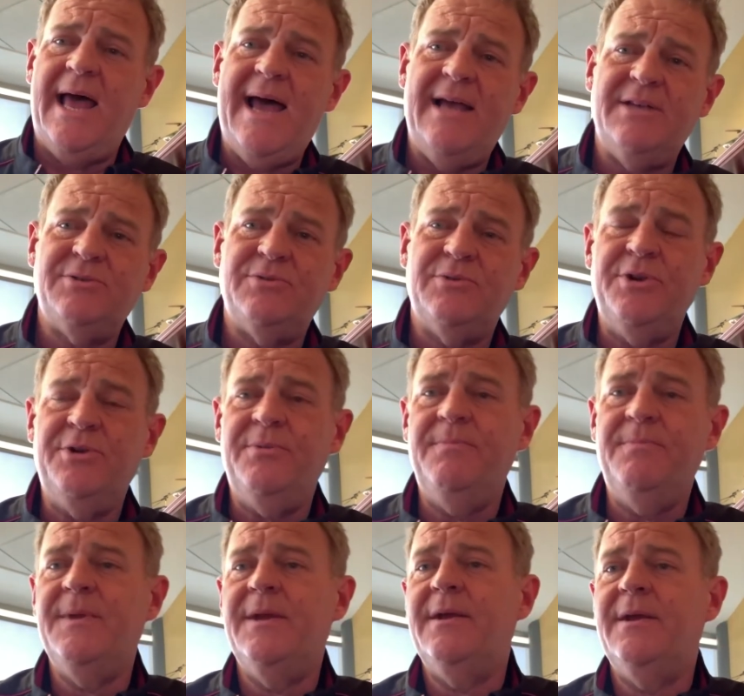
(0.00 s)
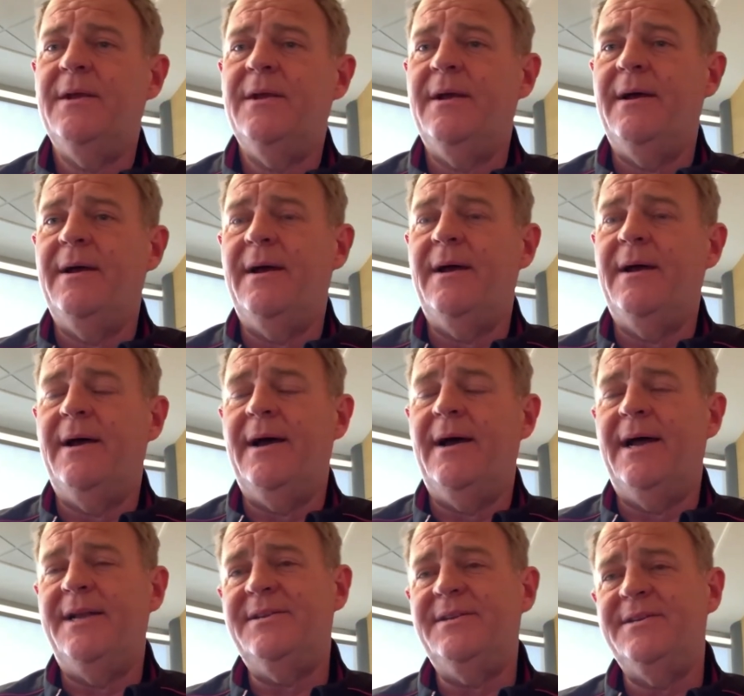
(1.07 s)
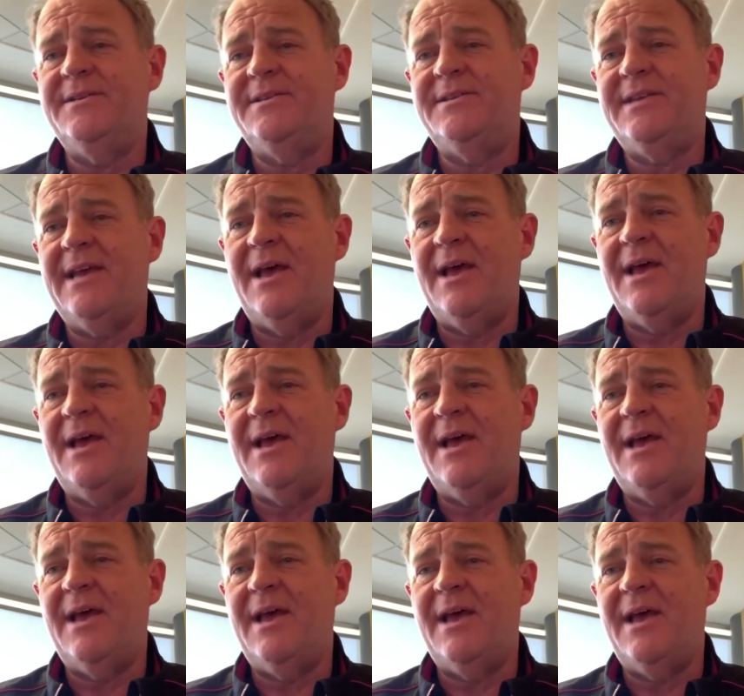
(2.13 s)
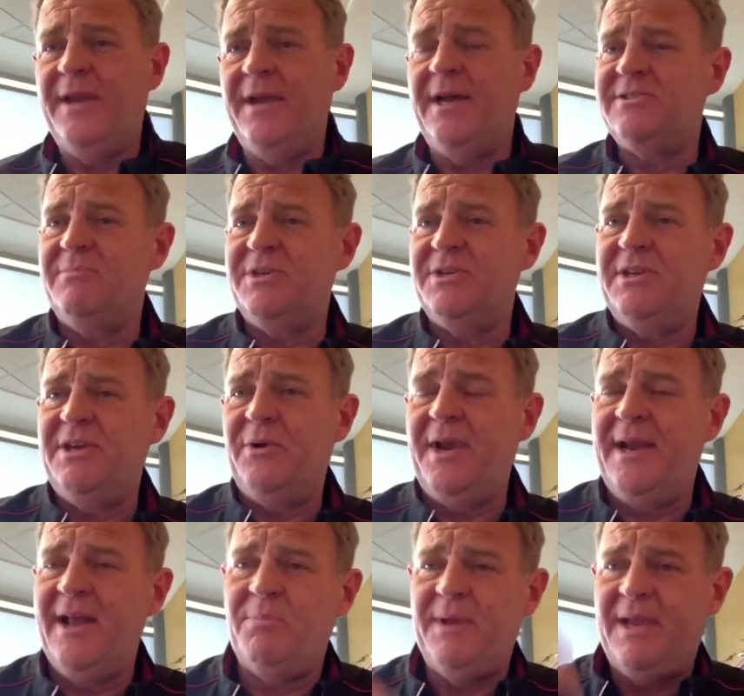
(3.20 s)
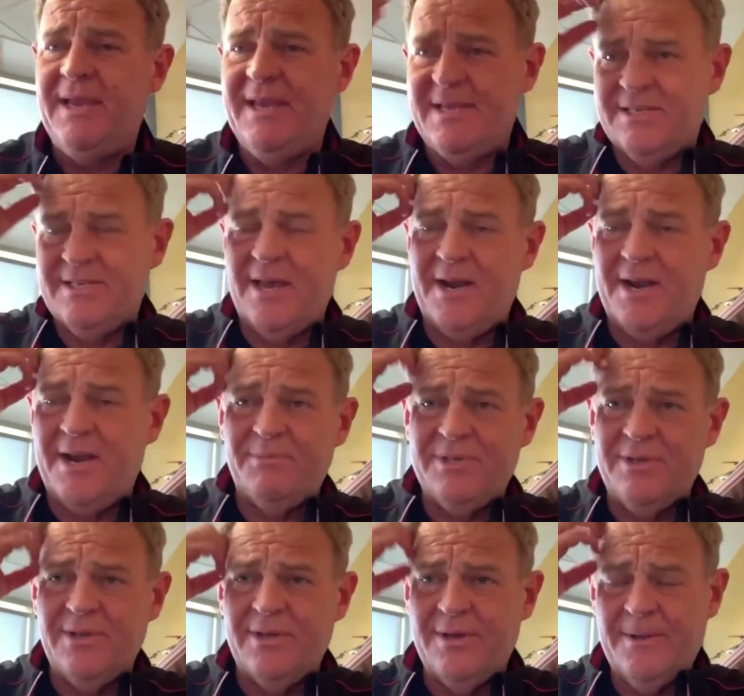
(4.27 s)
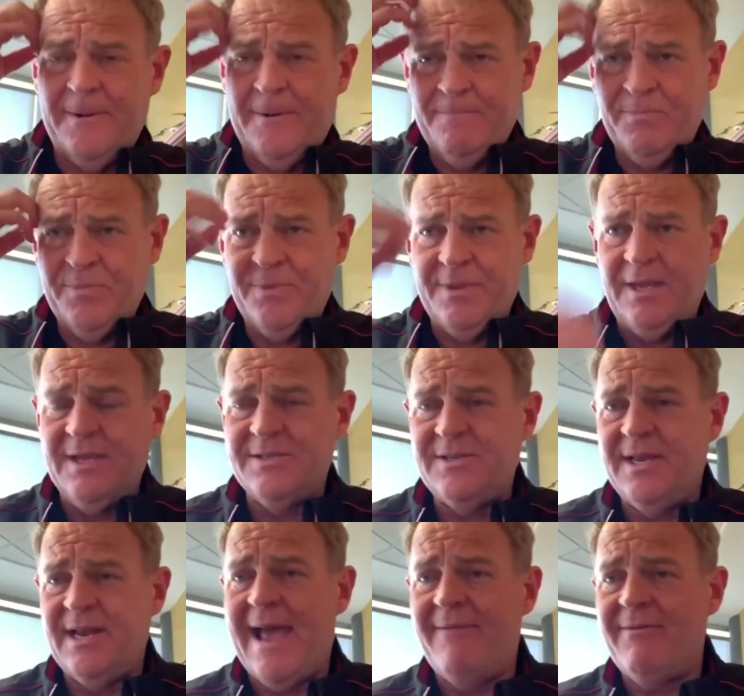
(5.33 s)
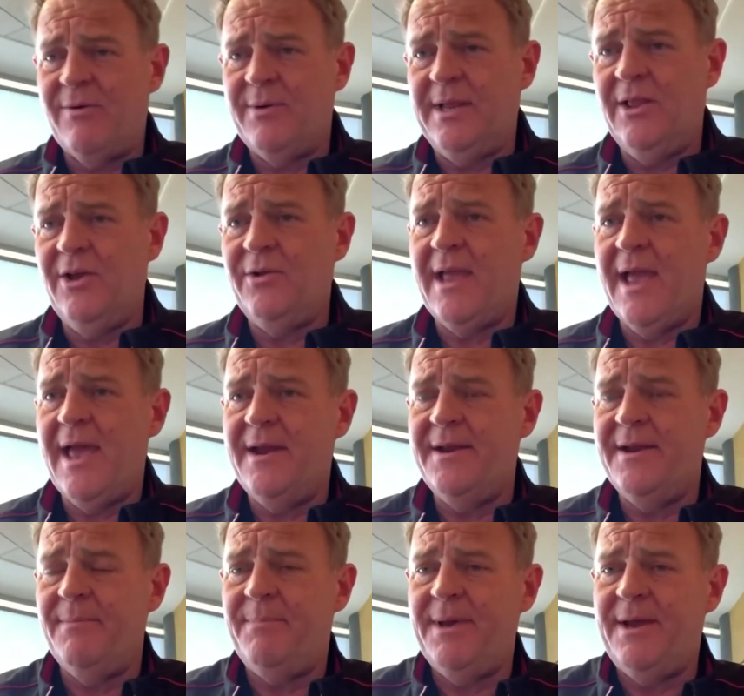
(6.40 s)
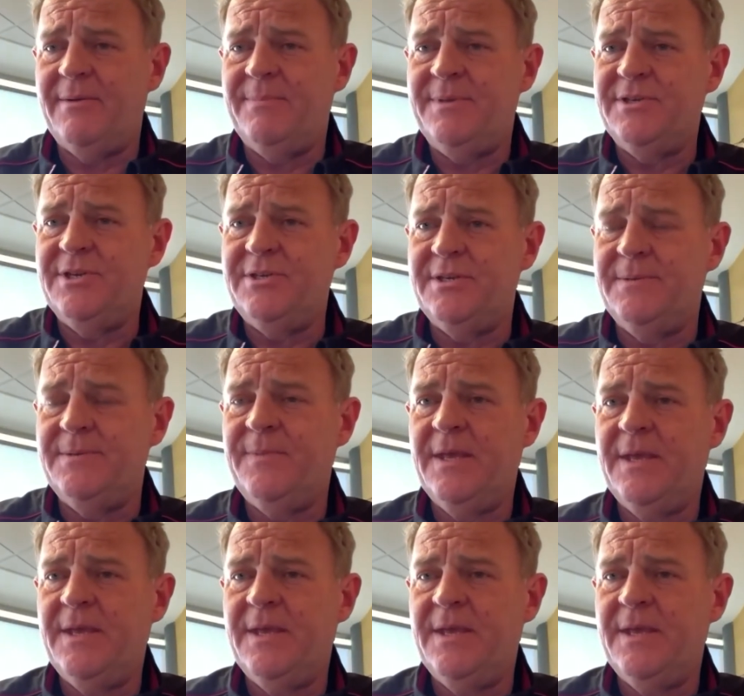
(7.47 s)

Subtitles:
Just had one of my engineers over there yesterday moving some machinery and helping get it set up so that the kids could have it relocated in a better position.